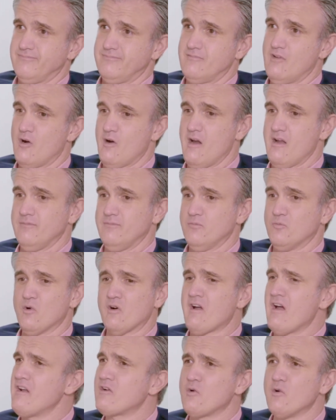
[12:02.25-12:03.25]
All right. What
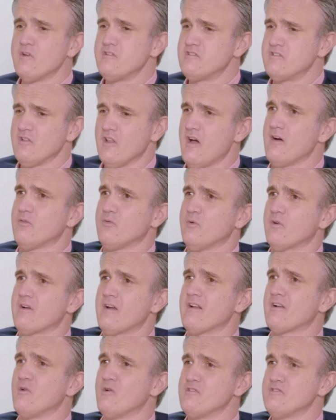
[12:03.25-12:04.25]
kind of coins do you love? What kind
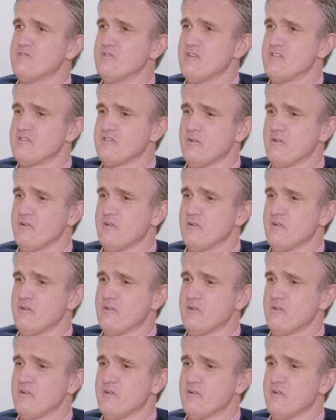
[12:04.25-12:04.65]
of coins are you into?